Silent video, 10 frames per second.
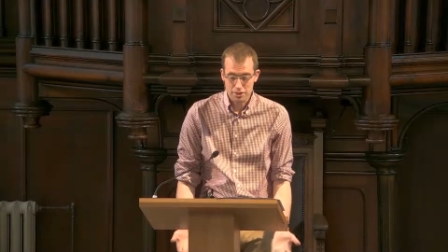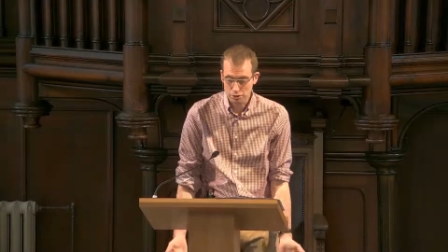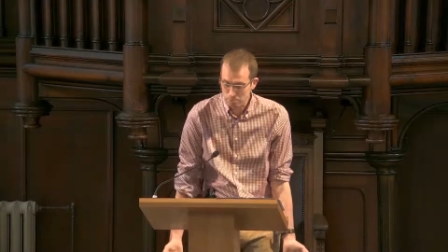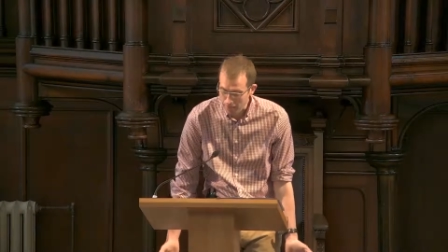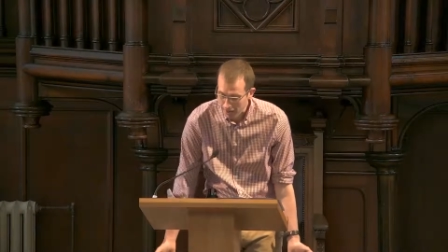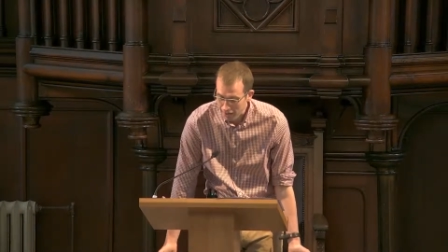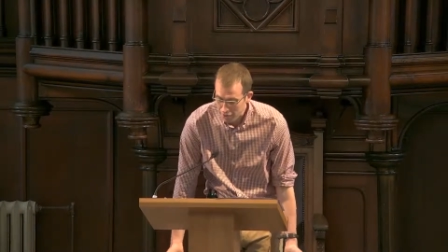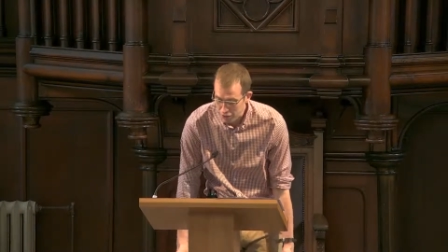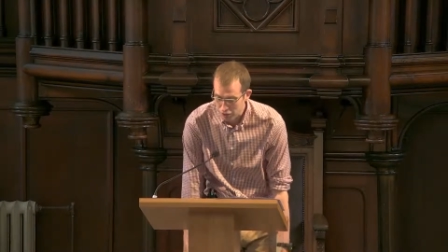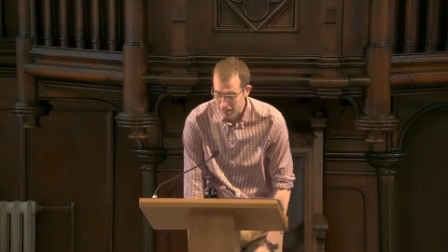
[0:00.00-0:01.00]
of
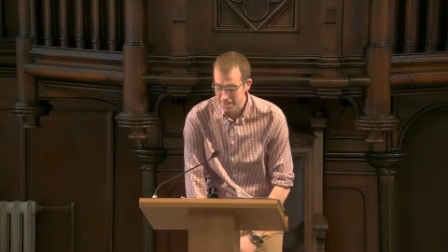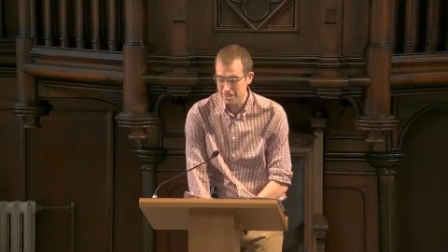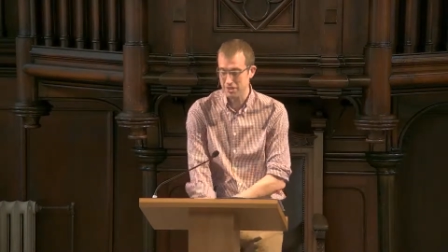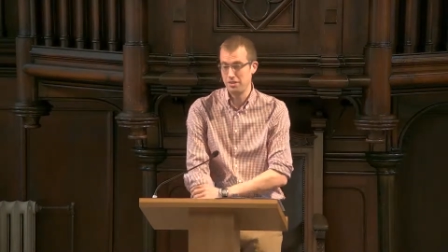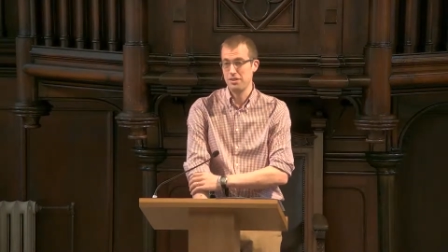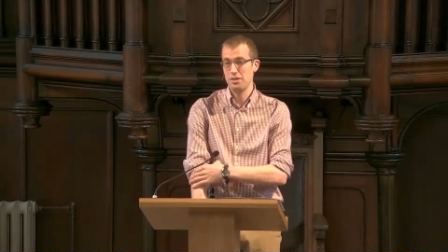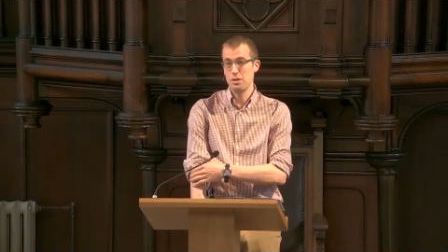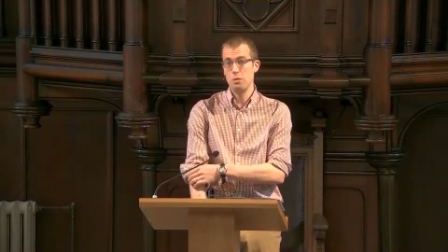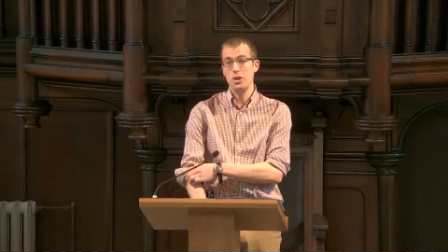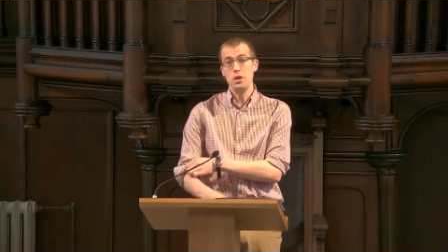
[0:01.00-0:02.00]
bars and restaurants
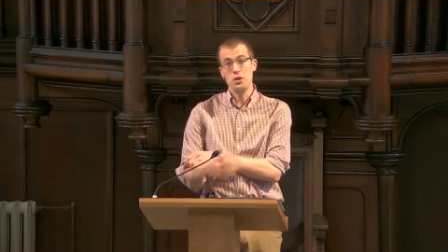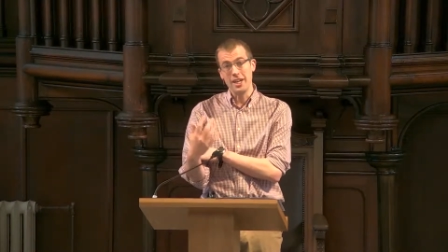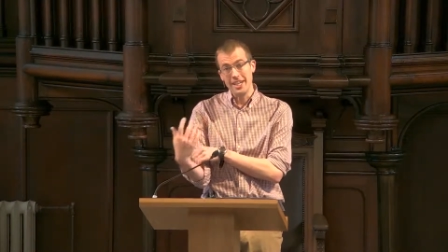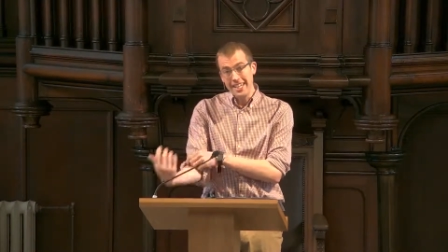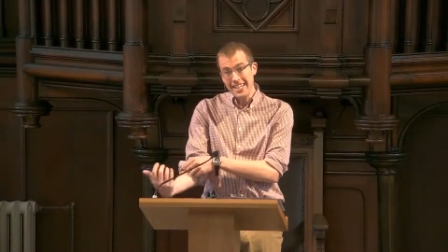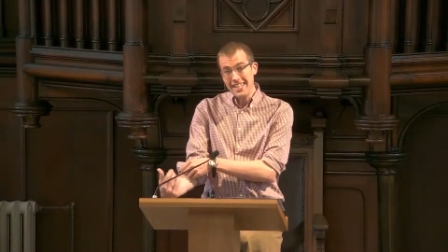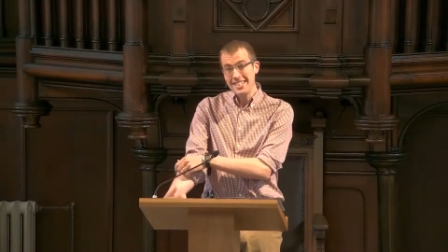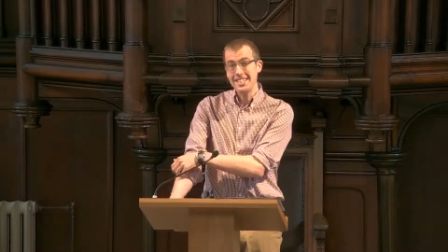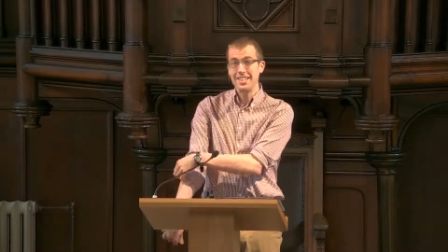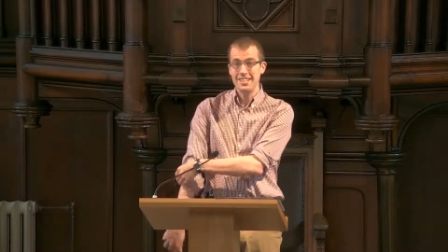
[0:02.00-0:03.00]
where you can
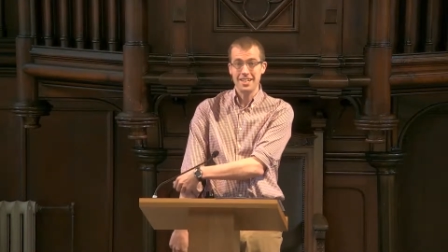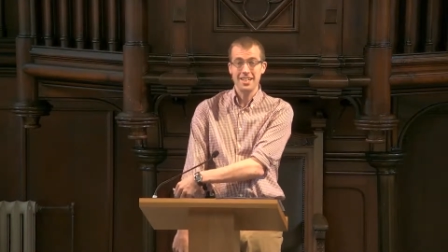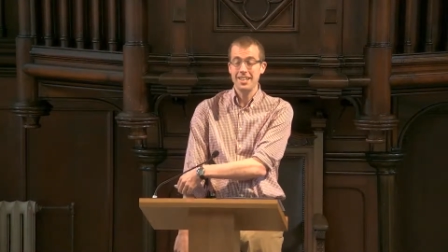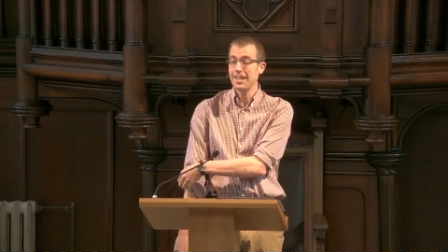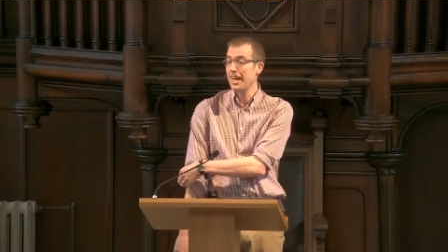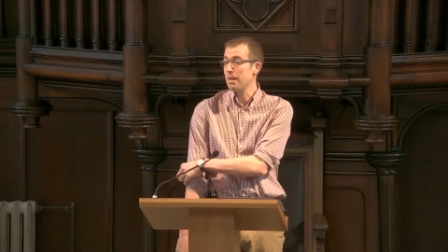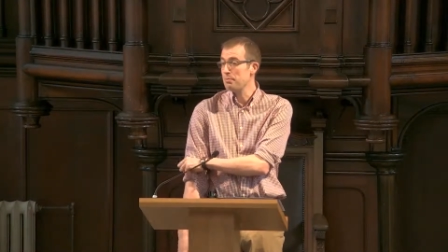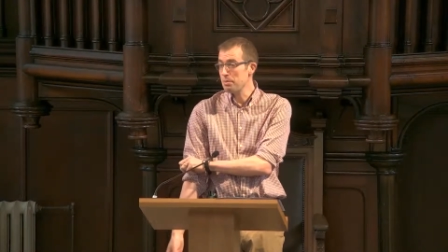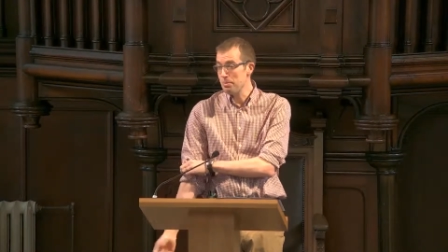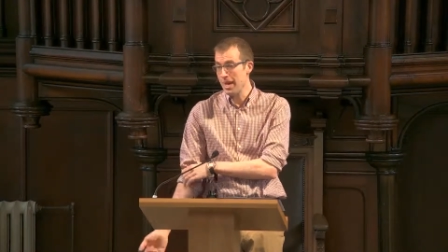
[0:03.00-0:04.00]
eat, drink, and
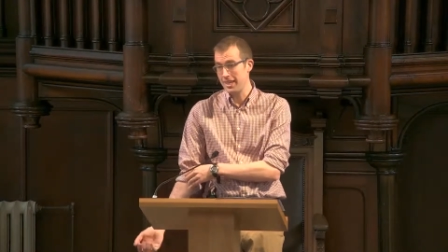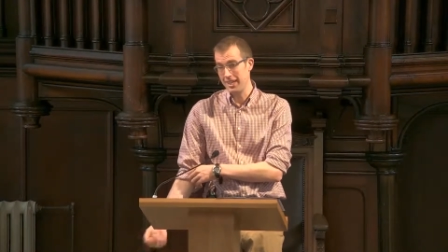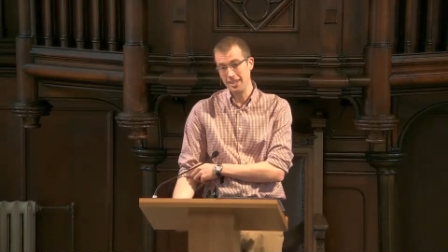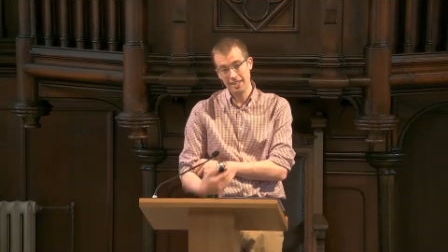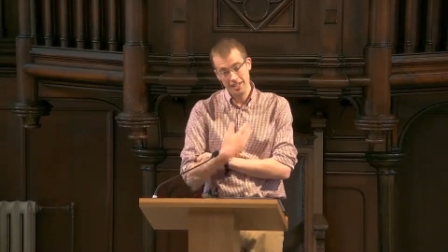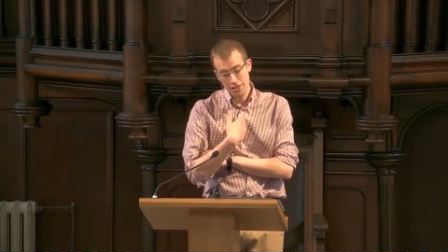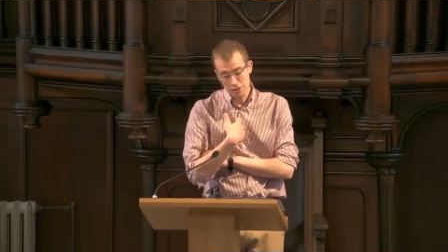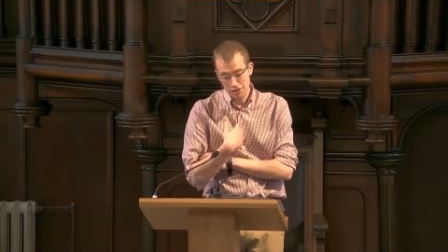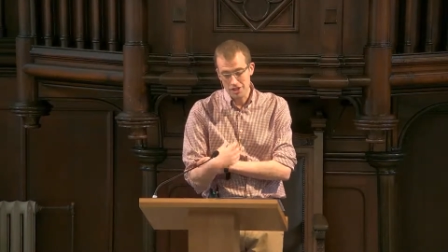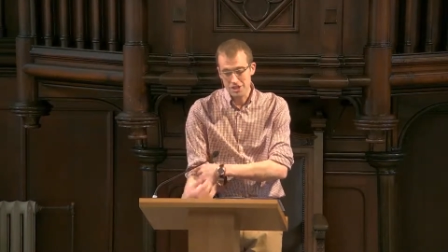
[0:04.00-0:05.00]
be merry,
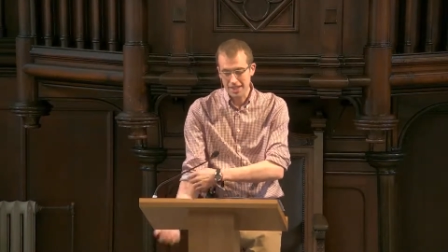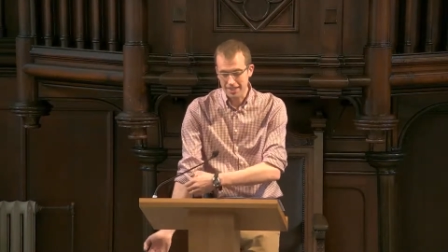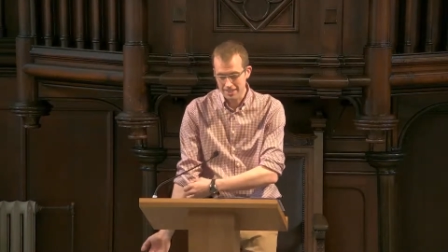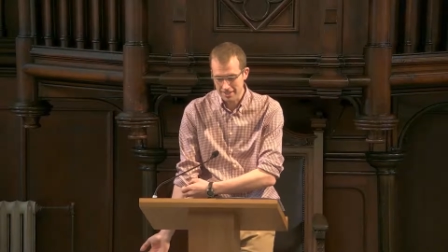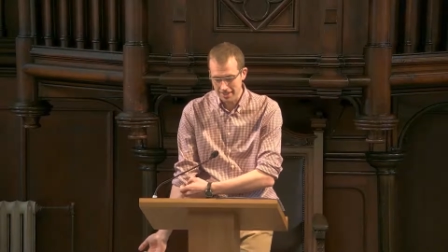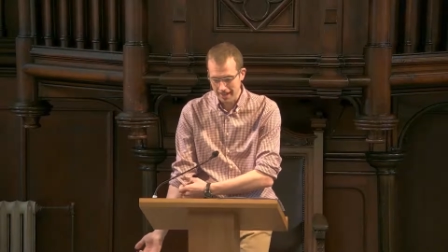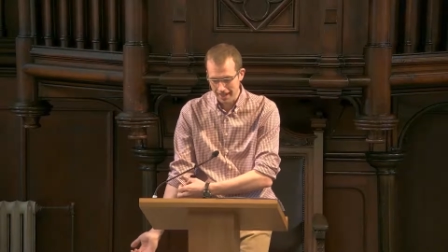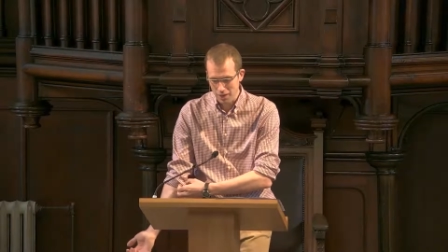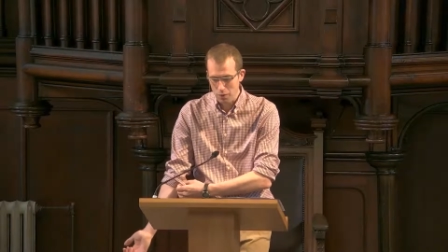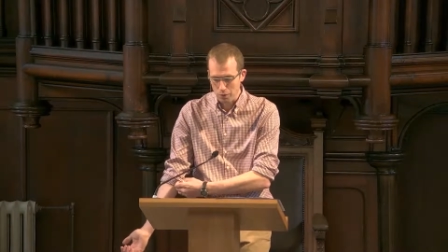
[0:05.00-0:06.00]
just like this
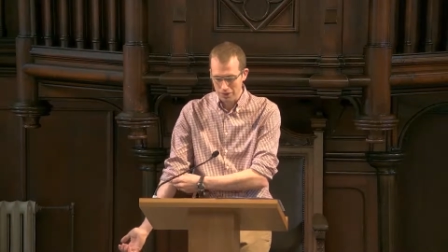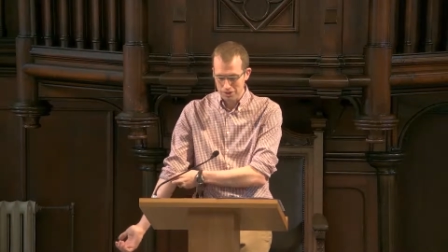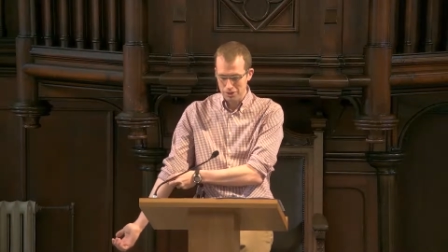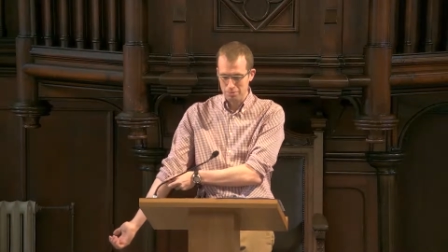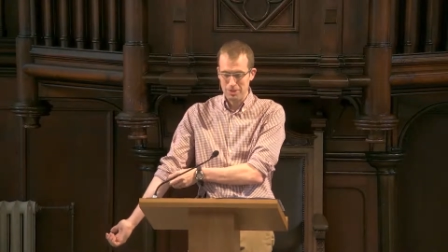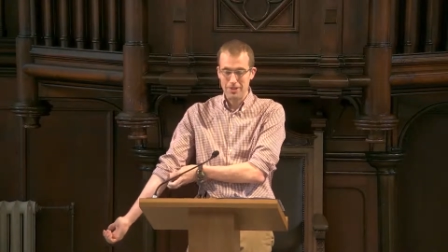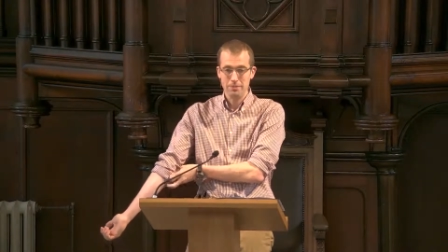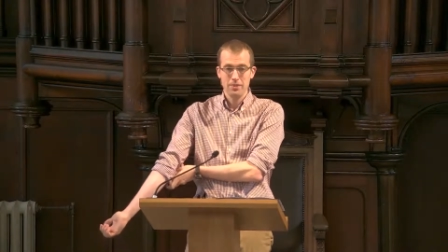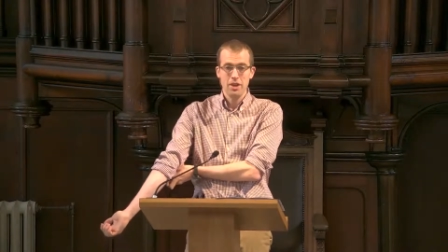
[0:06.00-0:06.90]
guy wanted to be.